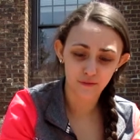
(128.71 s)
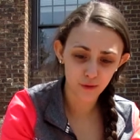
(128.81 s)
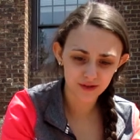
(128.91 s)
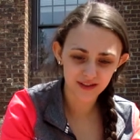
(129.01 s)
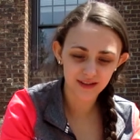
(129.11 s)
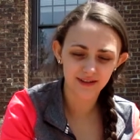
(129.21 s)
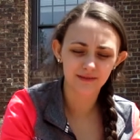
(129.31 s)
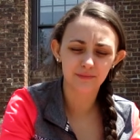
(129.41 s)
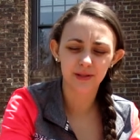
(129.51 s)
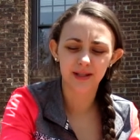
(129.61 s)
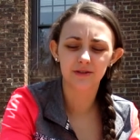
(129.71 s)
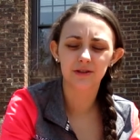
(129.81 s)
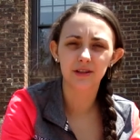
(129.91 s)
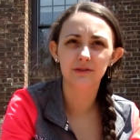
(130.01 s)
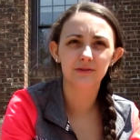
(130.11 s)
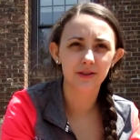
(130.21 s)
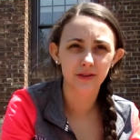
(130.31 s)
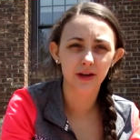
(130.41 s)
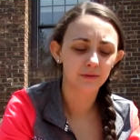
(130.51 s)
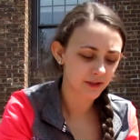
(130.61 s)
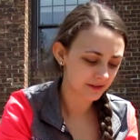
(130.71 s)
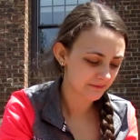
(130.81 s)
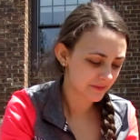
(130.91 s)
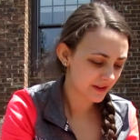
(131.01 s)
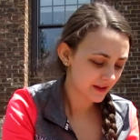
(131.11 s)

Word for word: Rosie and potentially for Thelma.